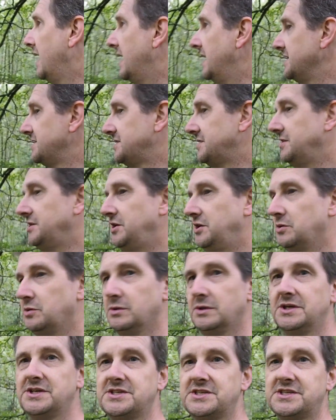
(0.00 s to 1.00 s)
so that you'll
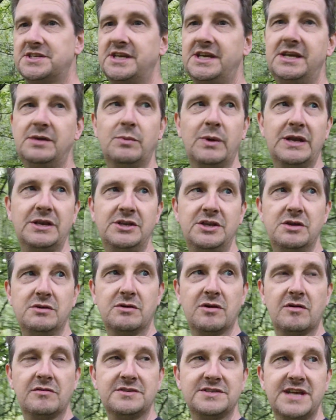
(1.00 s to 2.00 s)
see when new
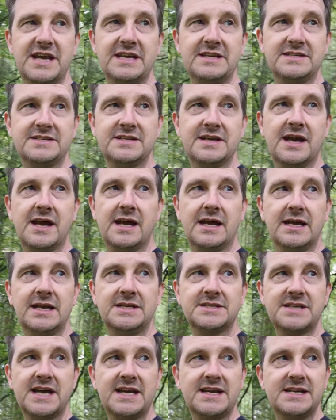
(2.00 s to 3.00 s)
content
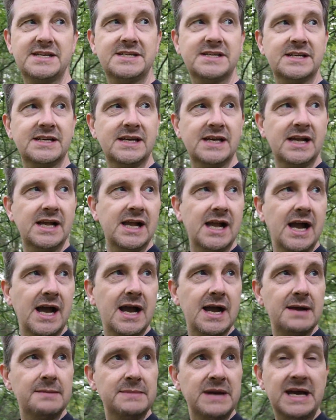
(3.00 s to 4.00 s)
is added.
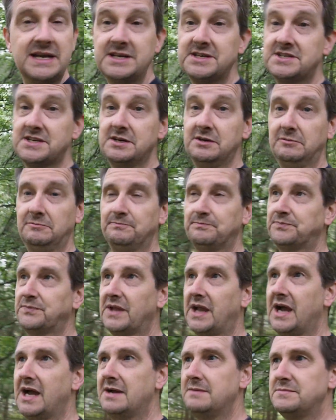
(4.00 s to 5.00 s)
And until
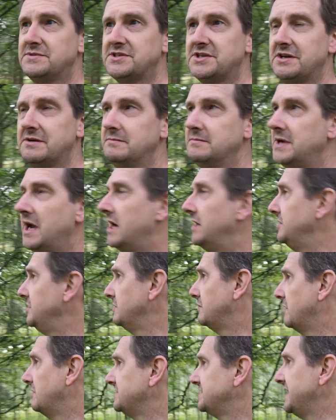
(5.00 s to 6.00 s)
some new
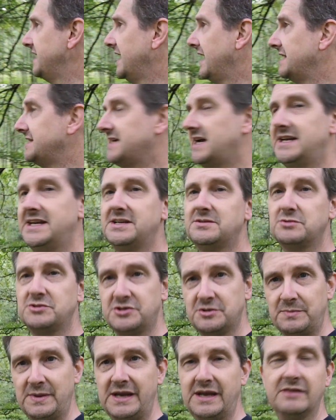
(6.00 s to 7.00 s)
content gets added, which
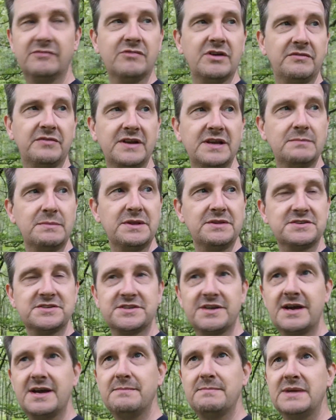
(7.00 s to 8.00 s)
will be in roughly a month's
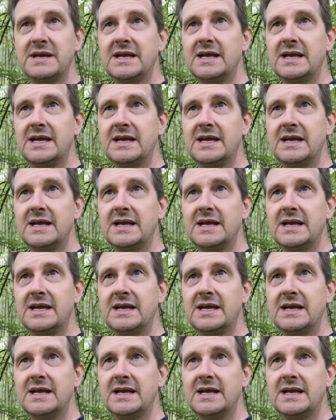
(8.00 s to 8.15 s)
time,